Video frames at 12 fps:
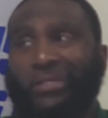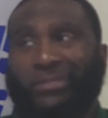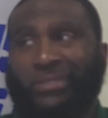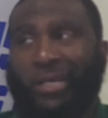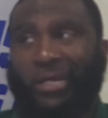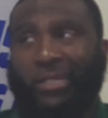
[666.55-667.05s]
it's
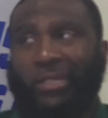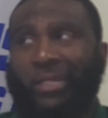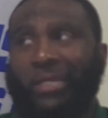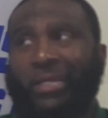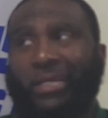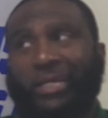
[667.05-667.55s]
kind of
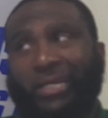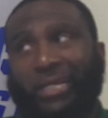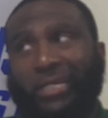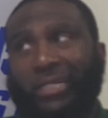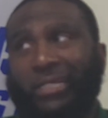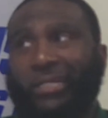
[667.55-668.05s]
like,
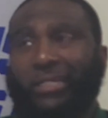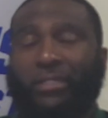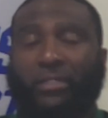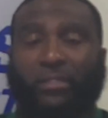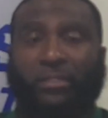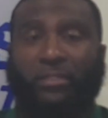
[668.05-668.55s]

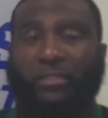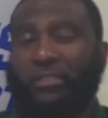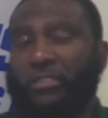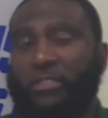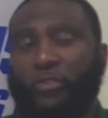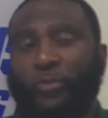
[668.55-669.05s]
could
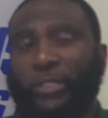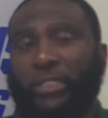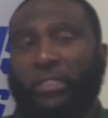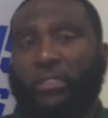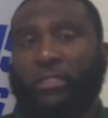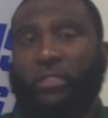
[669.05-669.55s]
have just
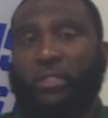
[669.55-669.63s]
waited.